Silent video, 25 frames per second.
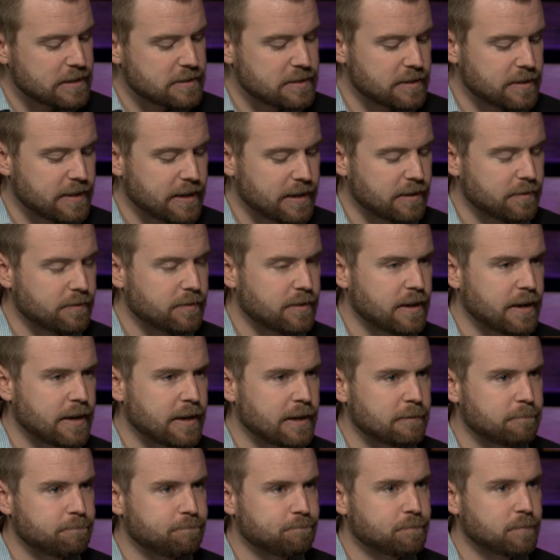is it that
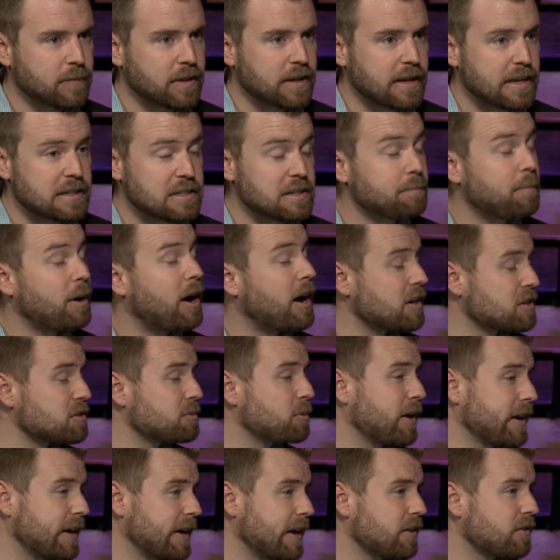um, is it
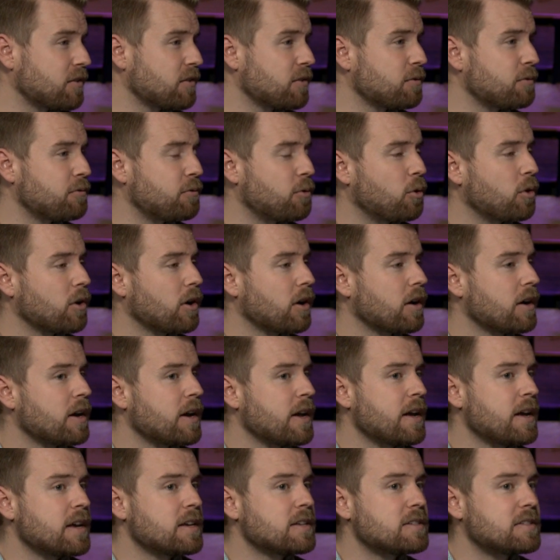possible, I guess, for
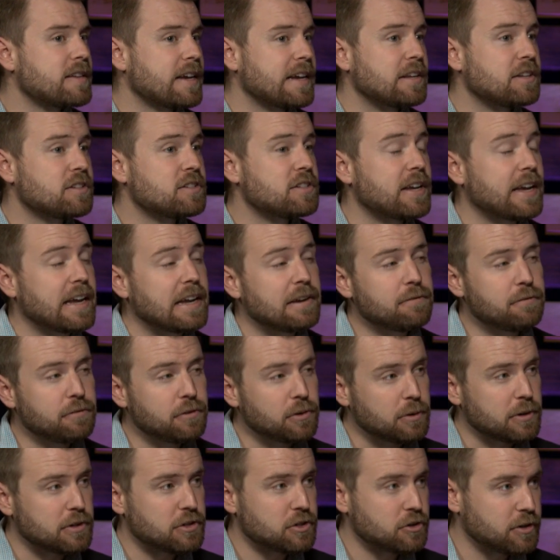Satan to
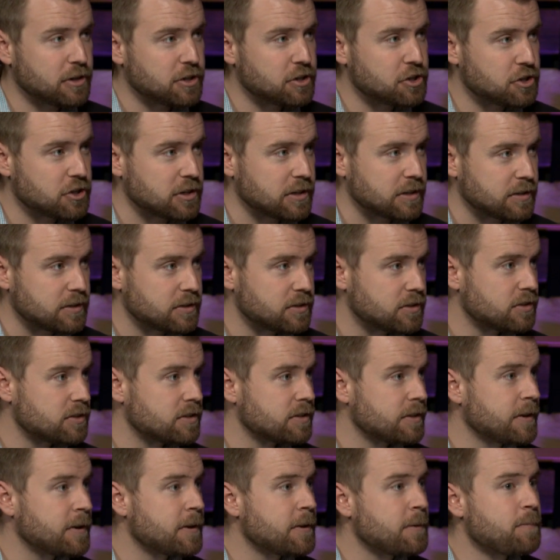influence
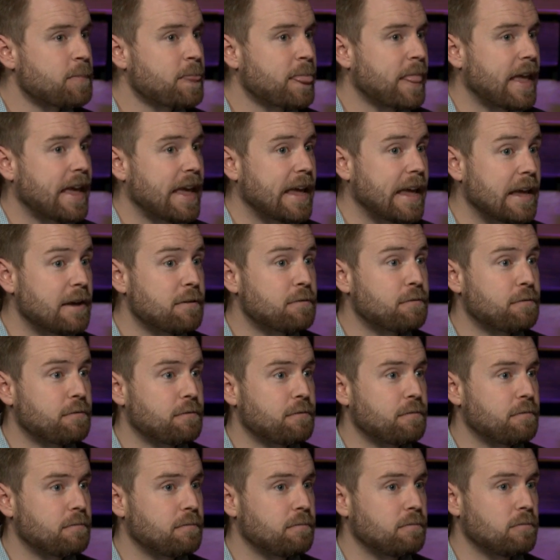Christians sure.
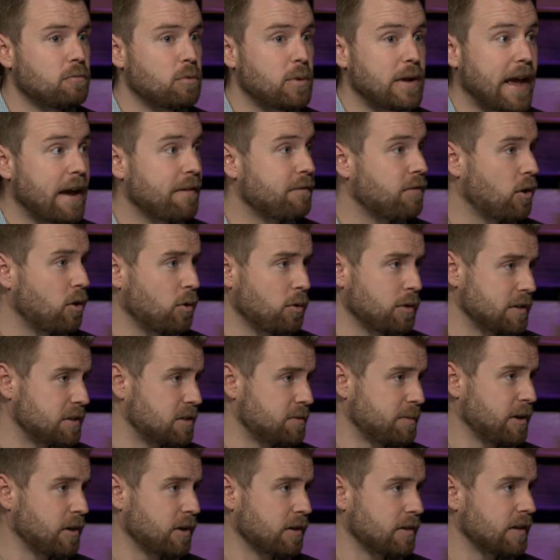if we have the Holy
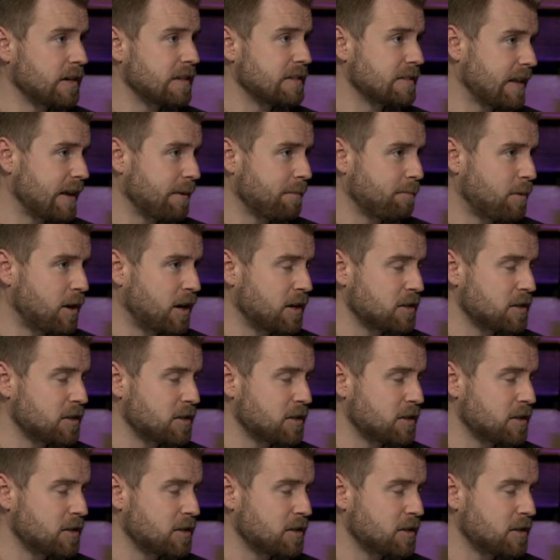Spirit? Is yeah. that